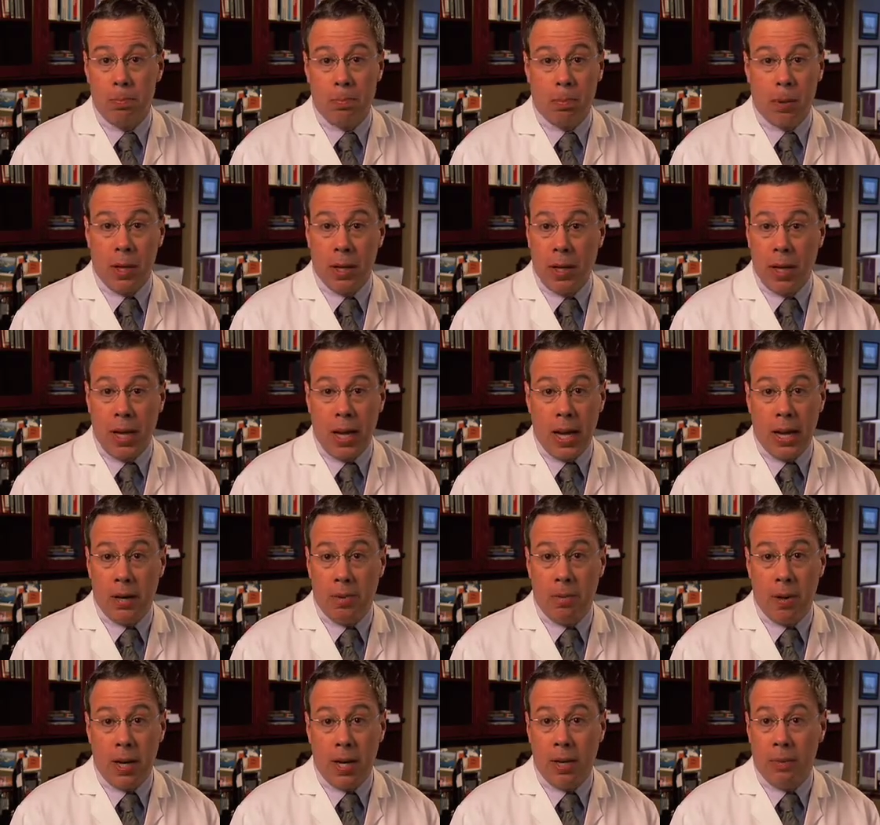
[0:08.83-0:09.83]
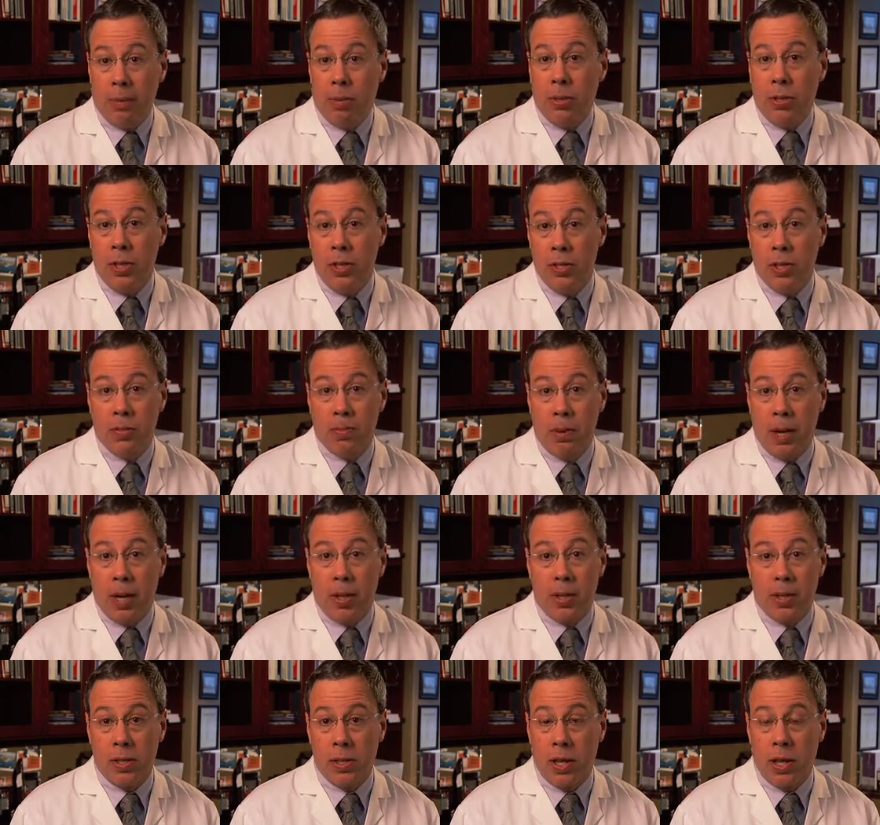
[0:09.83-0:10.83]
by the antibody produced by
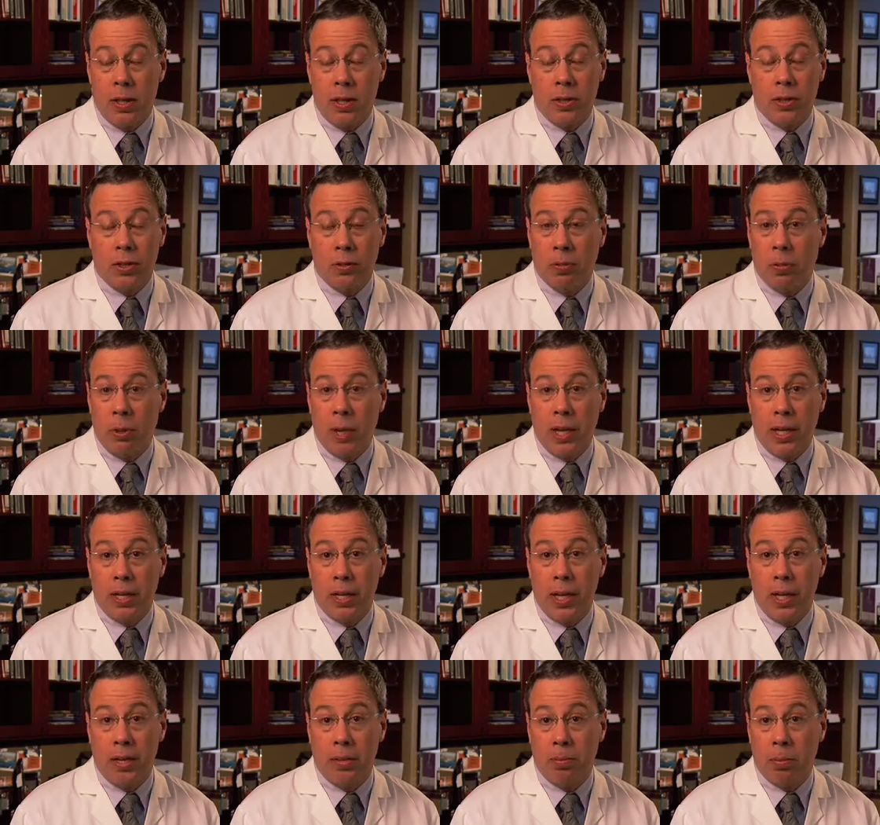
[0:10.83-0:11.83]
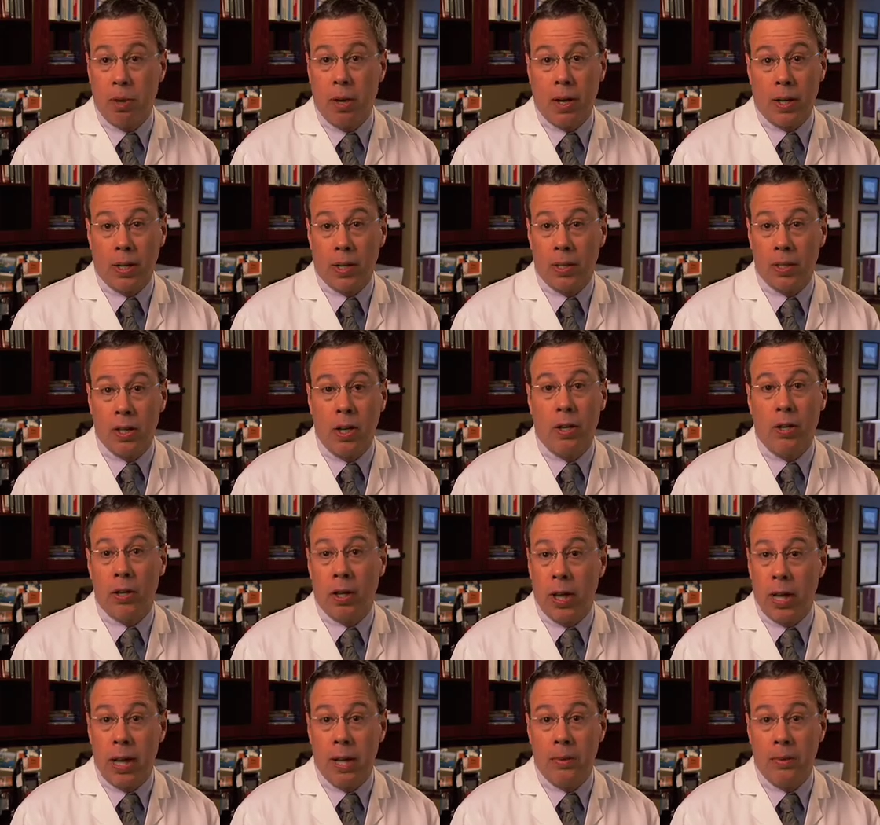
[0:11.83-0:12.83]
the cells or breakdown products
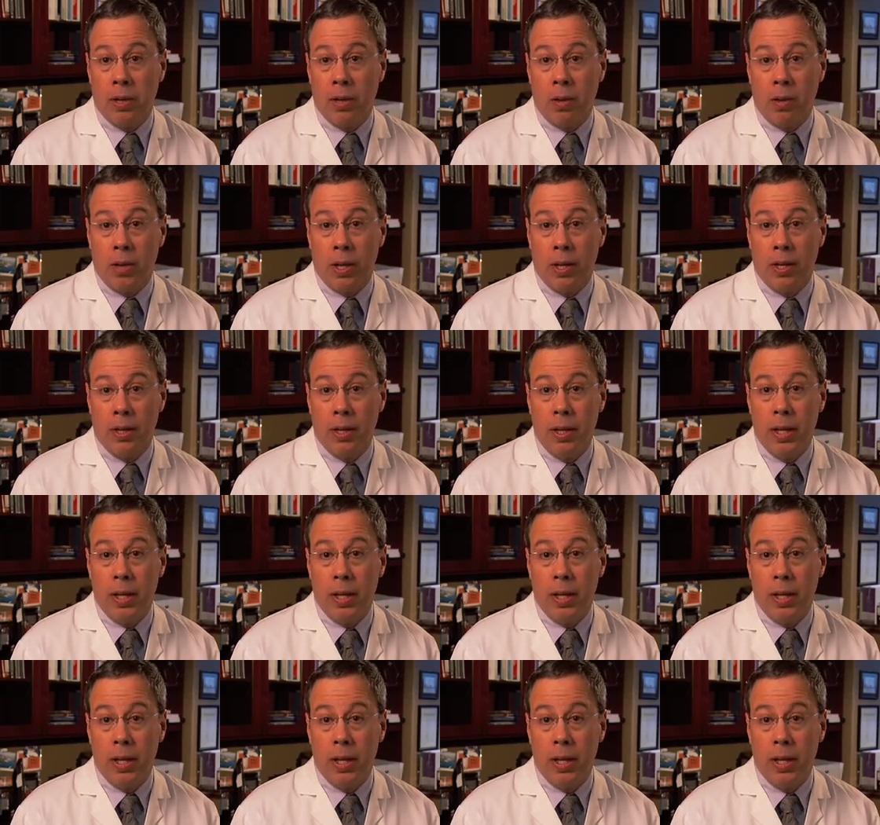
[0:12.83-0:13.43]
called amyloid.